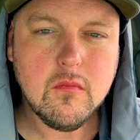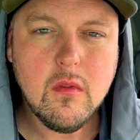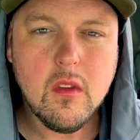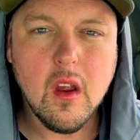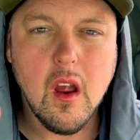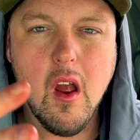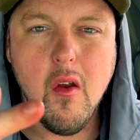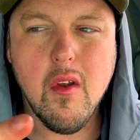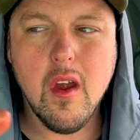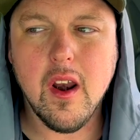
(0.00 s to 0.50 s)

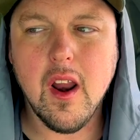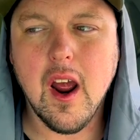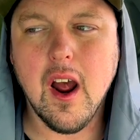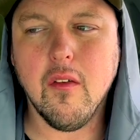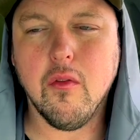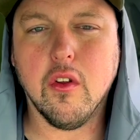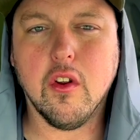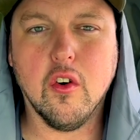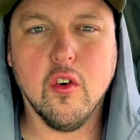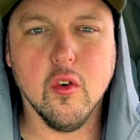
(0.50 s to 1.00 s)
And then have
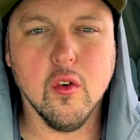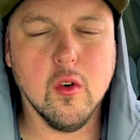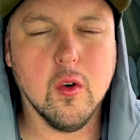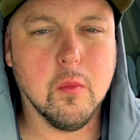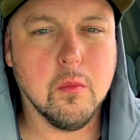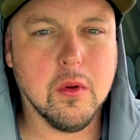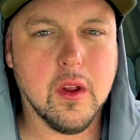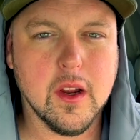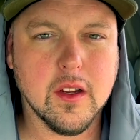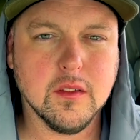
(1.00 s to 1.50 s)
the
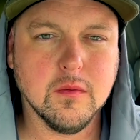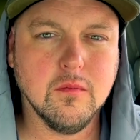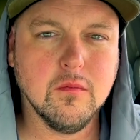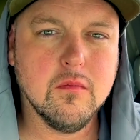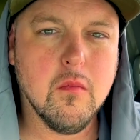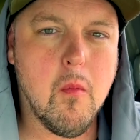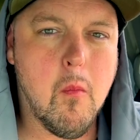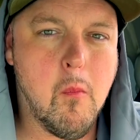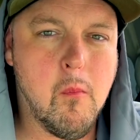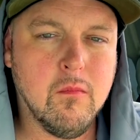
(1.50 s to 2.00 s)
group, like,
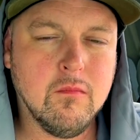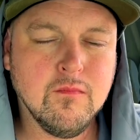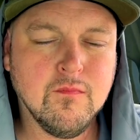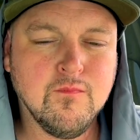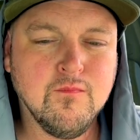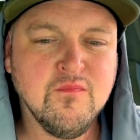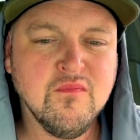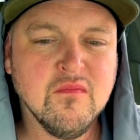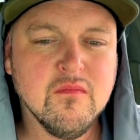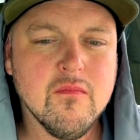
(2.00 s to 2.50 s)

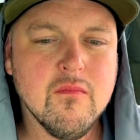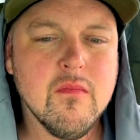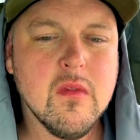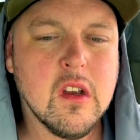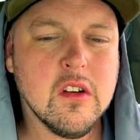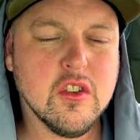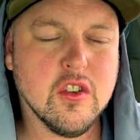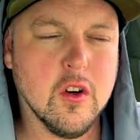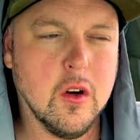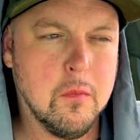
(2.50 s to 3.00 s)

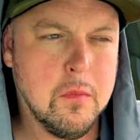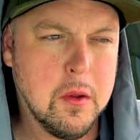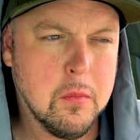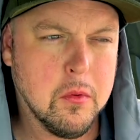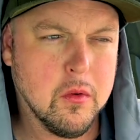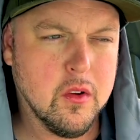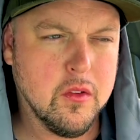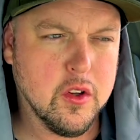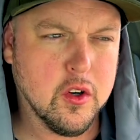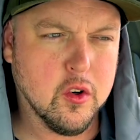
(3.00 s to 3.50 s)
certain
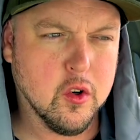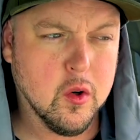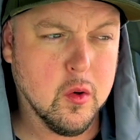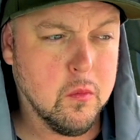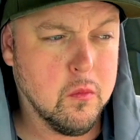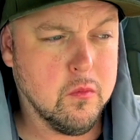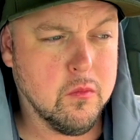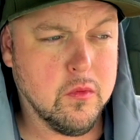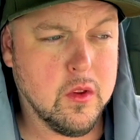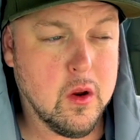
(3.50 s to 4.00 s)
people in the group,
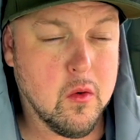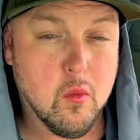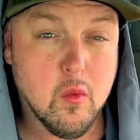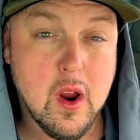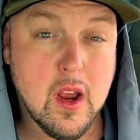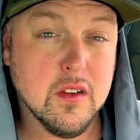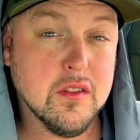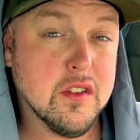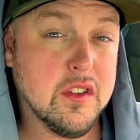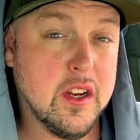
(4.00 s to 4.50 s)
they
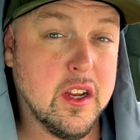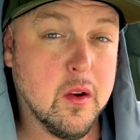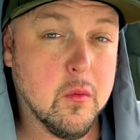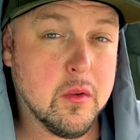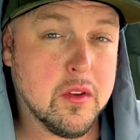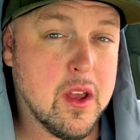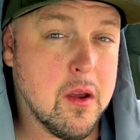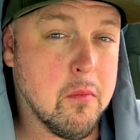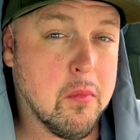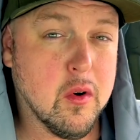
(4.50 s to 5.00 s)
resonate with
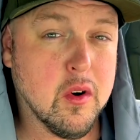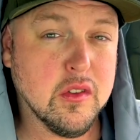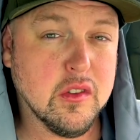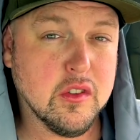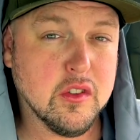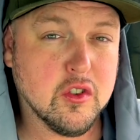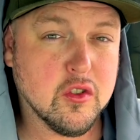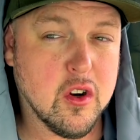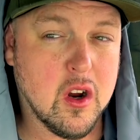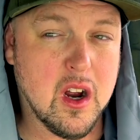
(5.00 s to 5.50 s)
that
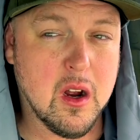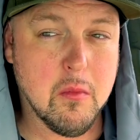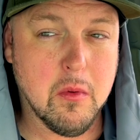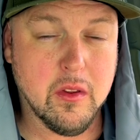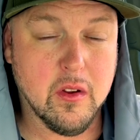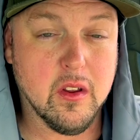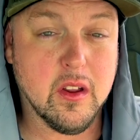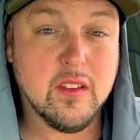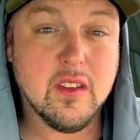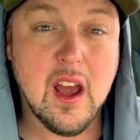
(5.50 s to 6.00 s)
person's trauma.
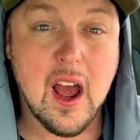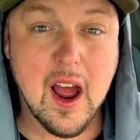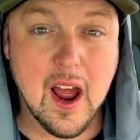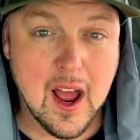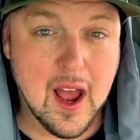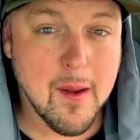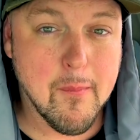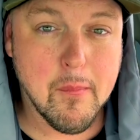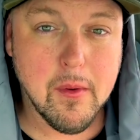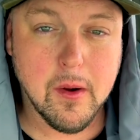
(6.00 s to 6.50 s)
They're like, that
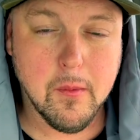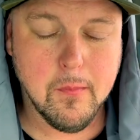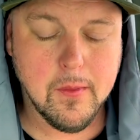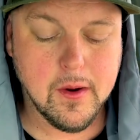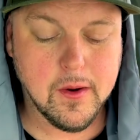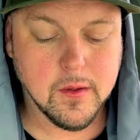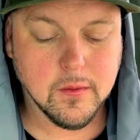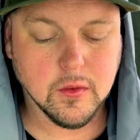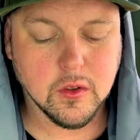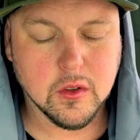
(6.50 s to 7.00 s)
happened to
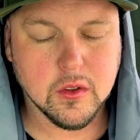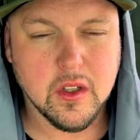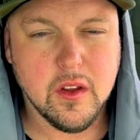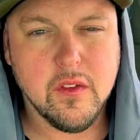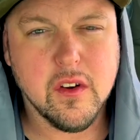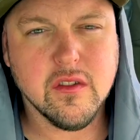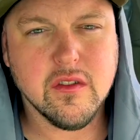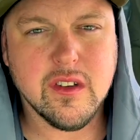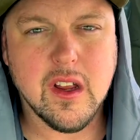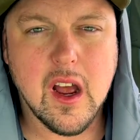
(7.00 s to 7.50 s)
me. And so then
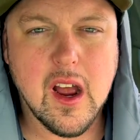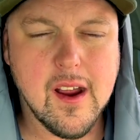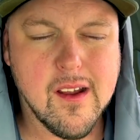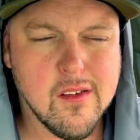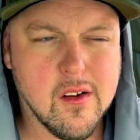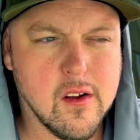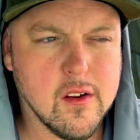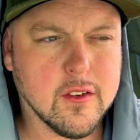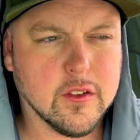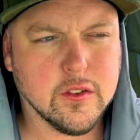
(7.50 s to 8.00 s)
there's
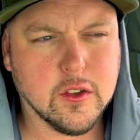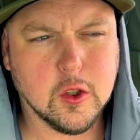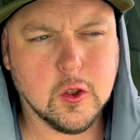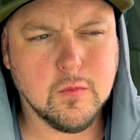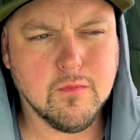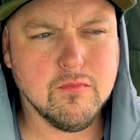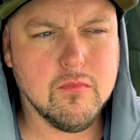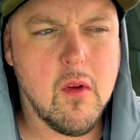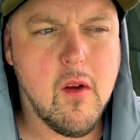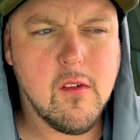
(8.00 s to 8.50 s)
dialogue.
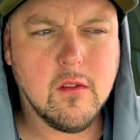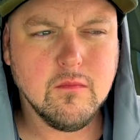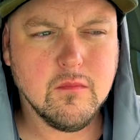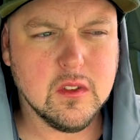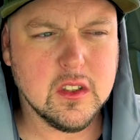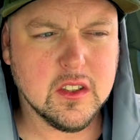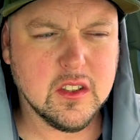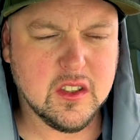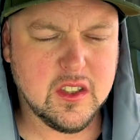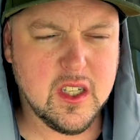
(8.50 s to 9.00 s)
So
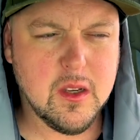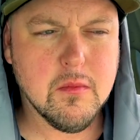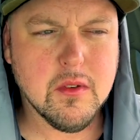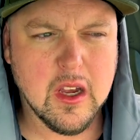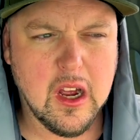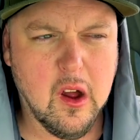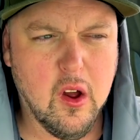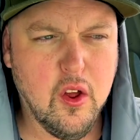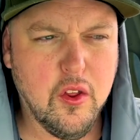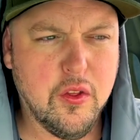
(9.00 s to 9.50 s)
it seems
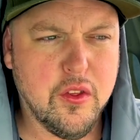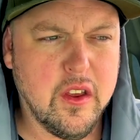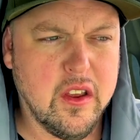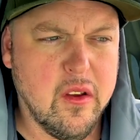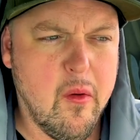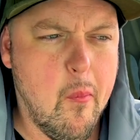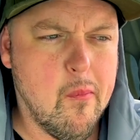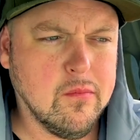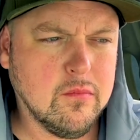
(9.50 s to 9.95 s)
healthy.